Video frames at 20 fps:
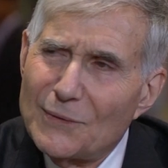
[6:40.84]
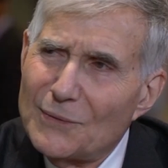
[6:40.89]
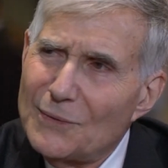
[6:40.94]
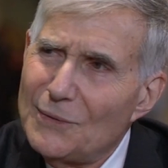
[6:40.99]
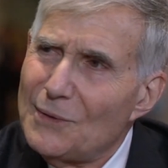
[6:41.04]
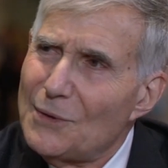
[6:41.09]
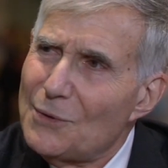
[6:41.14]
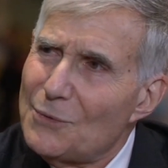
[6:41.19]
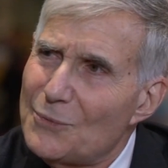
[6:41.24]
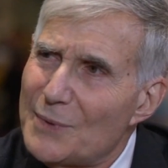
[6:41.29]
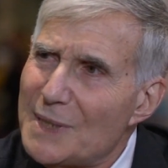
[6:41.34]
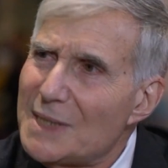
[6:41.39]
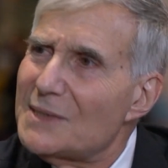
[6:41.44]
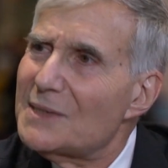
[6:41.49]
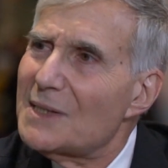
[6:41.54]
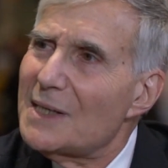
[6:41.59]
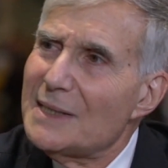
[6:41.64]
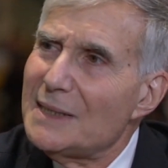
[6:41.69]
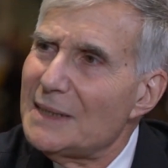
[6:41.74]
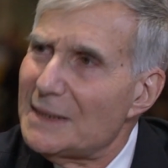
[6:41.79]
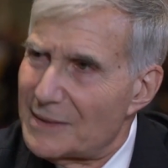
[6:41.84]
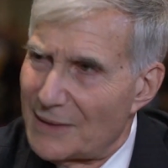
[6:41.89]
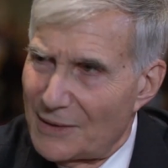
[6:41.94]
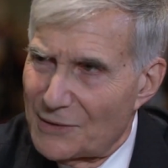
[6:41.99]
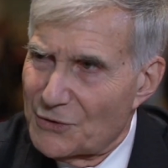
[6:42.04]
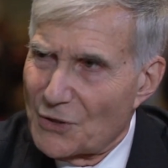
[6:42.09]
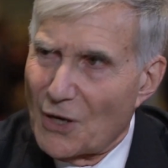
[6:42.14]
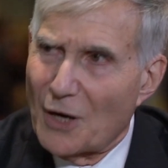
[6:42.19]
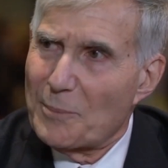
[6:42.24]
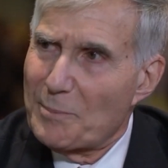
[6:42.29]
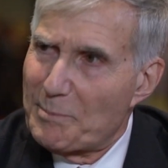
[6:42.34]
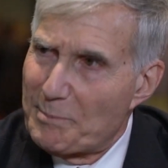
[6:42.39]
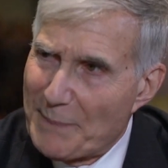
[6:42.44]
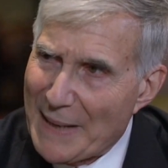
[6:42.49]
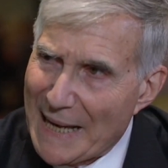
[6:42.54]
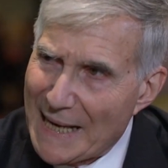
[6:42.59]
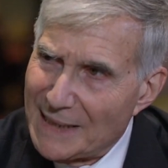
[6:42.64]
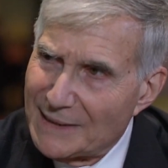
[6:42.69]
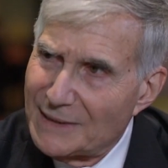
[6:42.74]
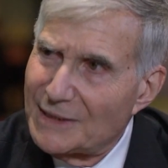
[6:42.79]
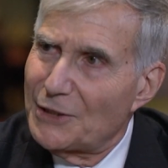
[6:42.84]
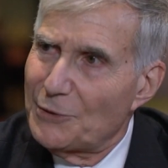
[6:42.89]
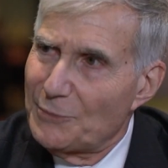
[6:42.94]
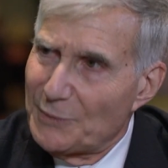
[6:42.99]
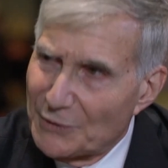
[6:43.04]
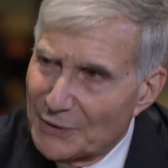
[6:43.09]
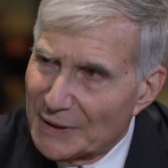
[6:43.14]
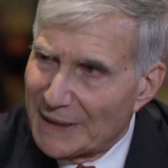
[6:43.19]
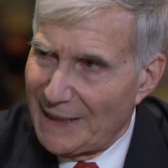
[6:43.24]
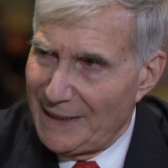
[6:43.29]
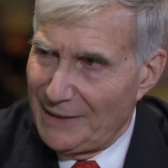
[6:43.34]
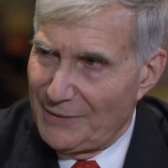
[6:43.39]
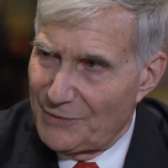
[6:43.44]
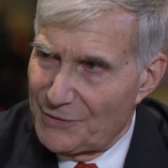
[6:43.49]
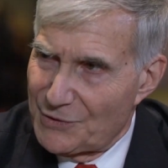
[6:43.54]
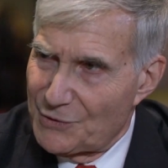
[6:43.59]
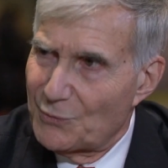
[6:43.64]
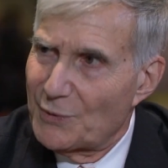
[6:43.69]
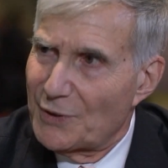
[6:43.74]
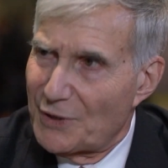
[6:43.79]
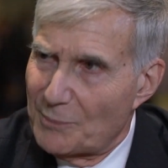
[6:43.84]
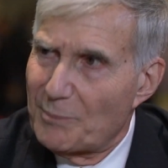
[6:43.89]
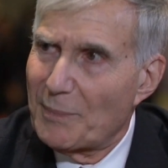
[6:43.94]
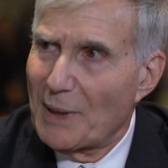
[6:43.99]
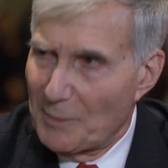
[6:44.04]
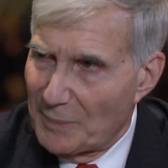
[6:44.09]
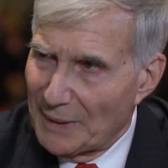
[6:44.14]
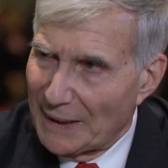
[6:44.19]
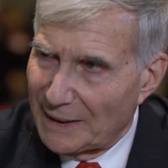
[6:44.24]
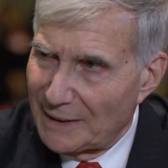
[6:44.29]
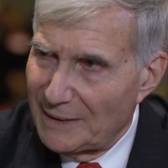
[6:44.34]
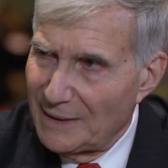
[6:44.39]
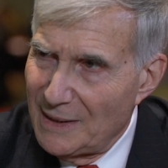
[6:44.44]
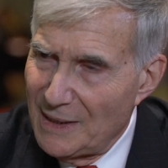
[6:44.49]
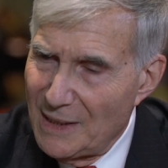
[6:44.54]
So, you know, we scientists are bad communicators with the public.